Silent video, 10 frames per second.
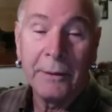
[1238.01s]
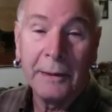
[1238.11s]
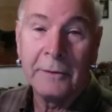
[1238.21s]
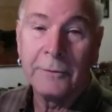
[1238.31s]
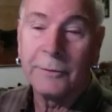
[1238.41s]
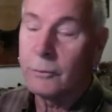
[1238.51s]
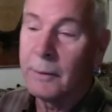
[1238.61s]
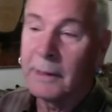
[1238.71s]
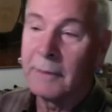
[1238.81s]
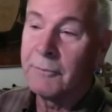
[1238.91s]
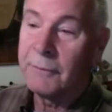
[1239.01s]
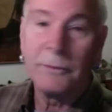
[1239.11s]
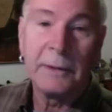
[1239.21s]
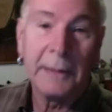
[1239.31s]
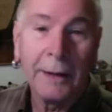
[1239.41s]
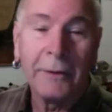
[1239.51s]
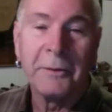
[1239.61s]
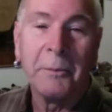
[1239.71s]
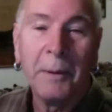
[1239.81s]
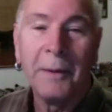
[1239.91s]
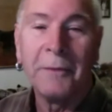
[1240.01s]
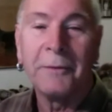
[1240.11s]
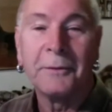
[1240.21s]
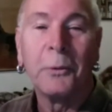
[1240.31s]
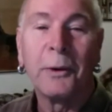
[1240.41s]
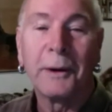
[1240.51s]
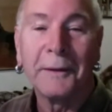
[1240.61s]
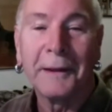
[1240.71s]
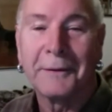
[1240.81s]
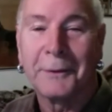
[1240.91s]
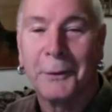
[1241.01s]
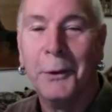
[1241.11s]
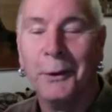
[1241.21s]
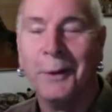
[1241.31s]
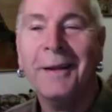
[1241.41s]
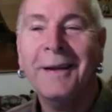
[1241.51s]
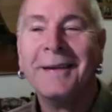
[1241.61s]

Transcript: Each of us were making $50 a month to work at that school.